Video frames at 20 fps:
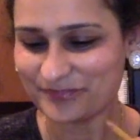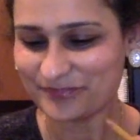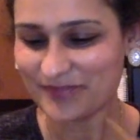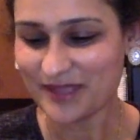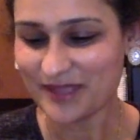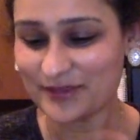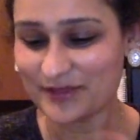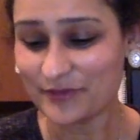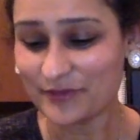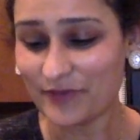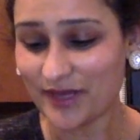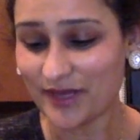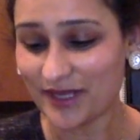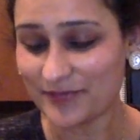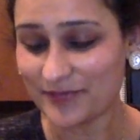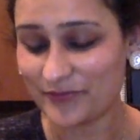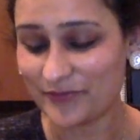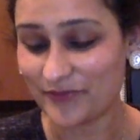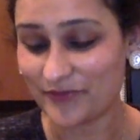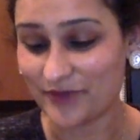The one I
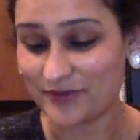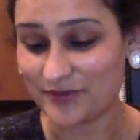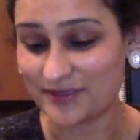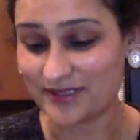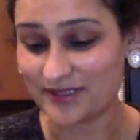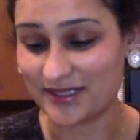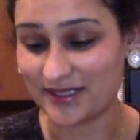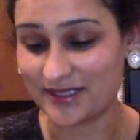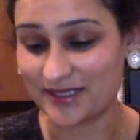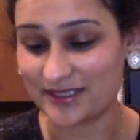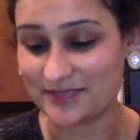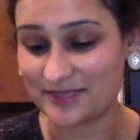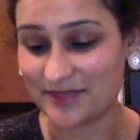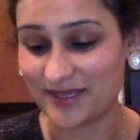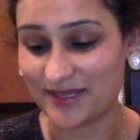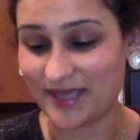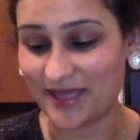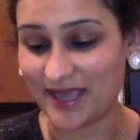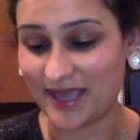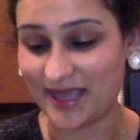found today is
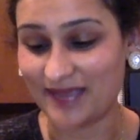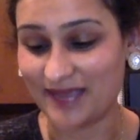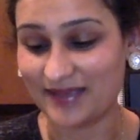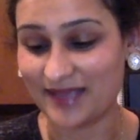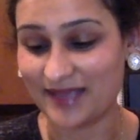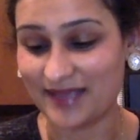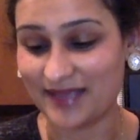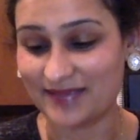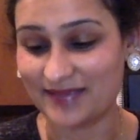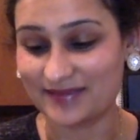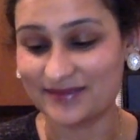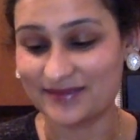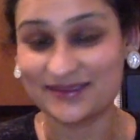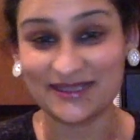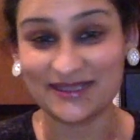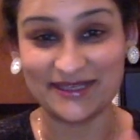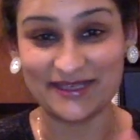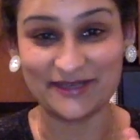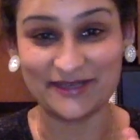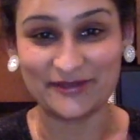by Ann Landers,
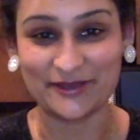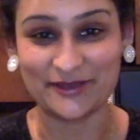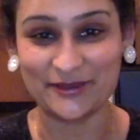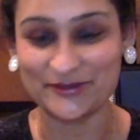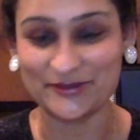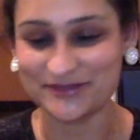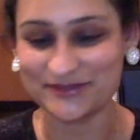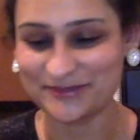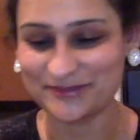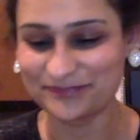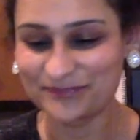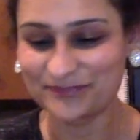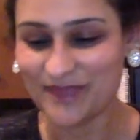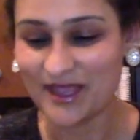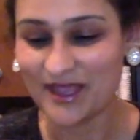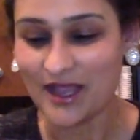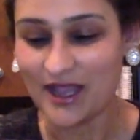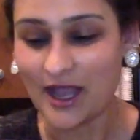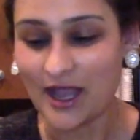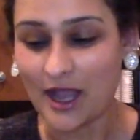and here it goes.
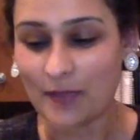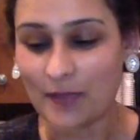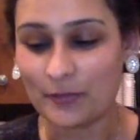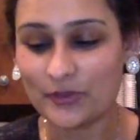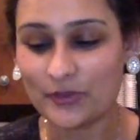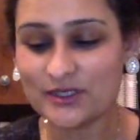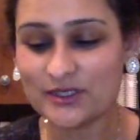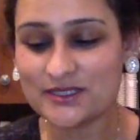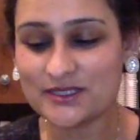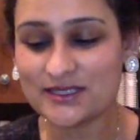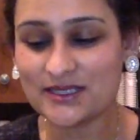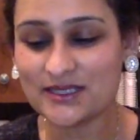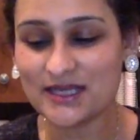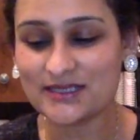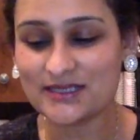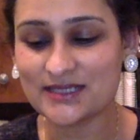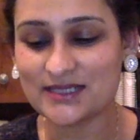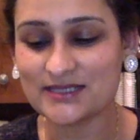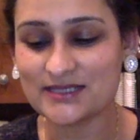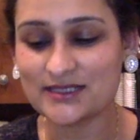A person
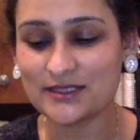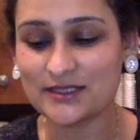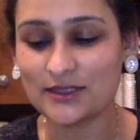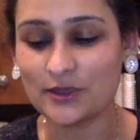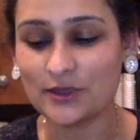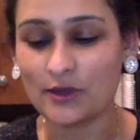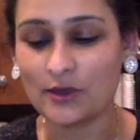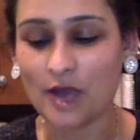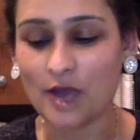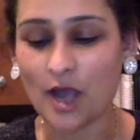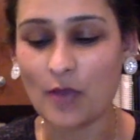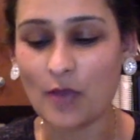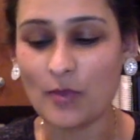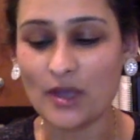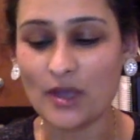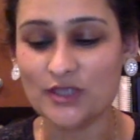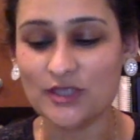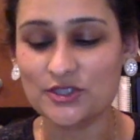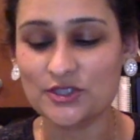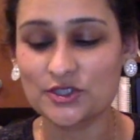doesn't know how
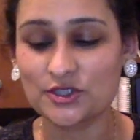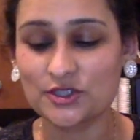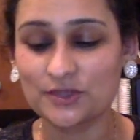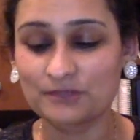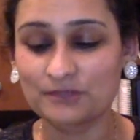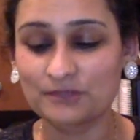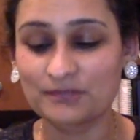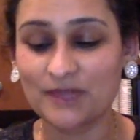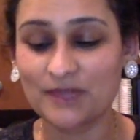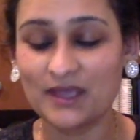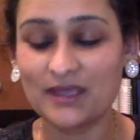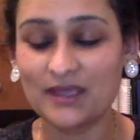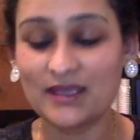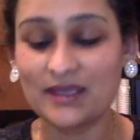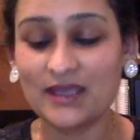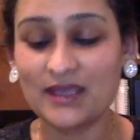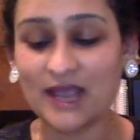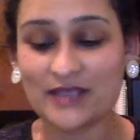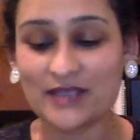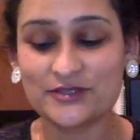much he
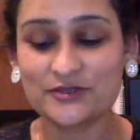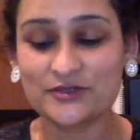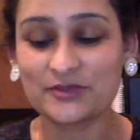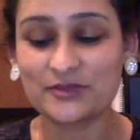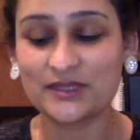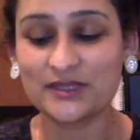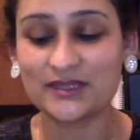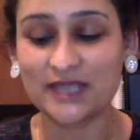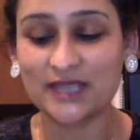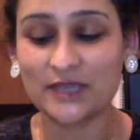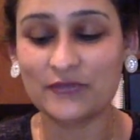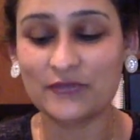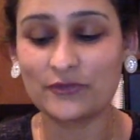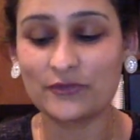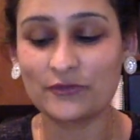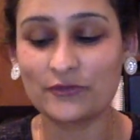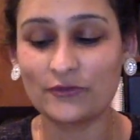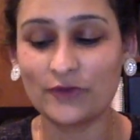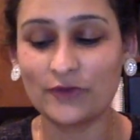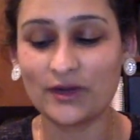has to be thankful
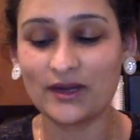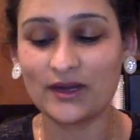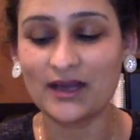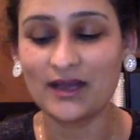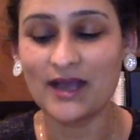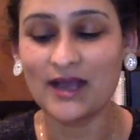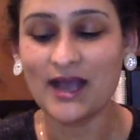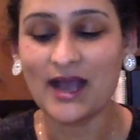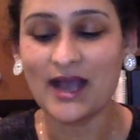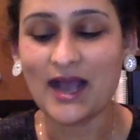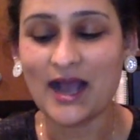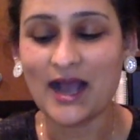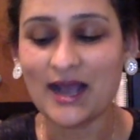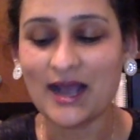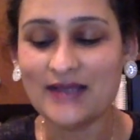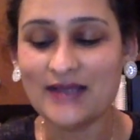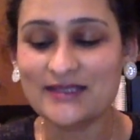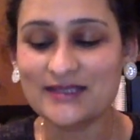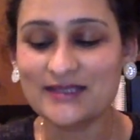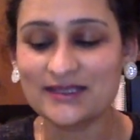for
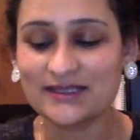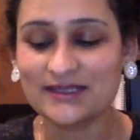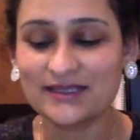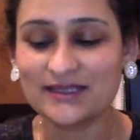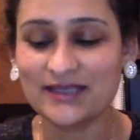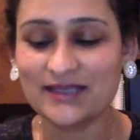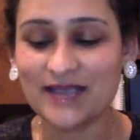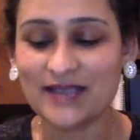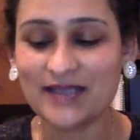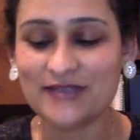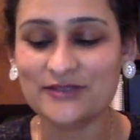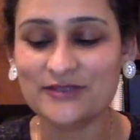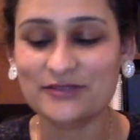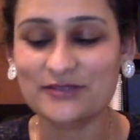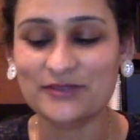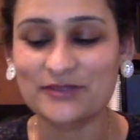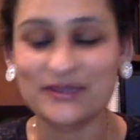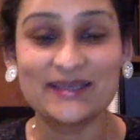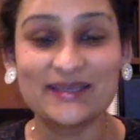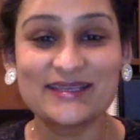until he has to
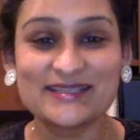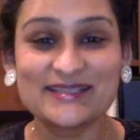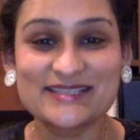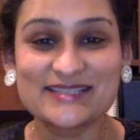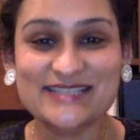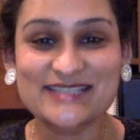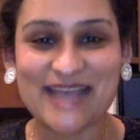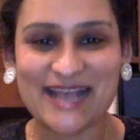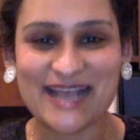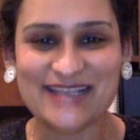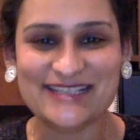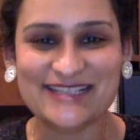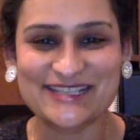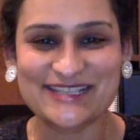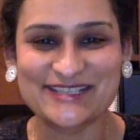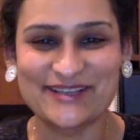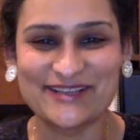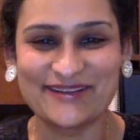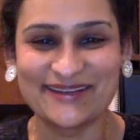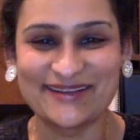pay
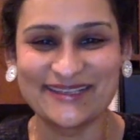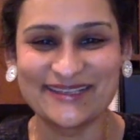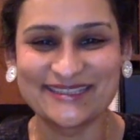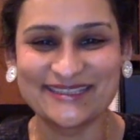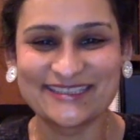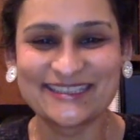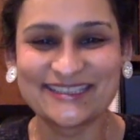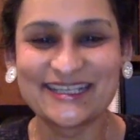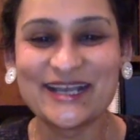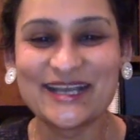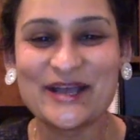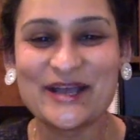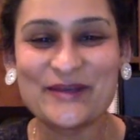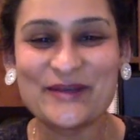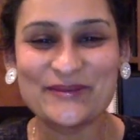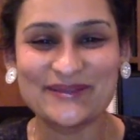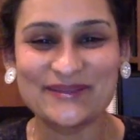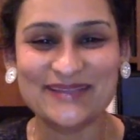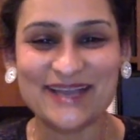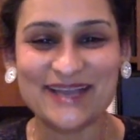taxes on it.
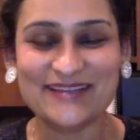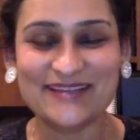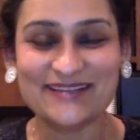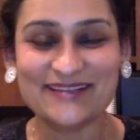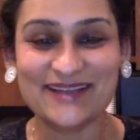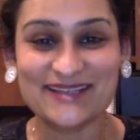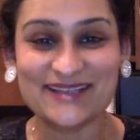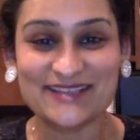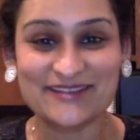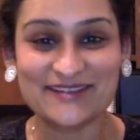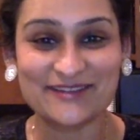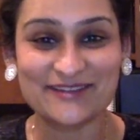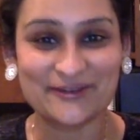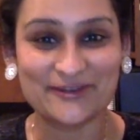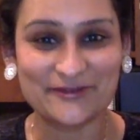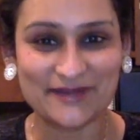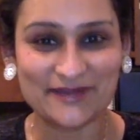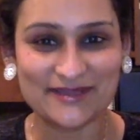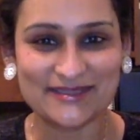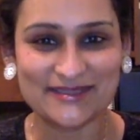With that, you guys have a
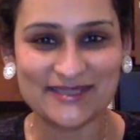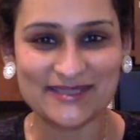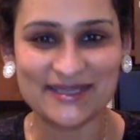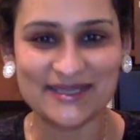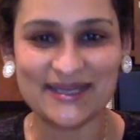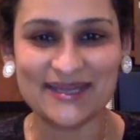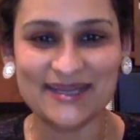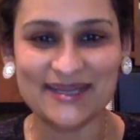great day.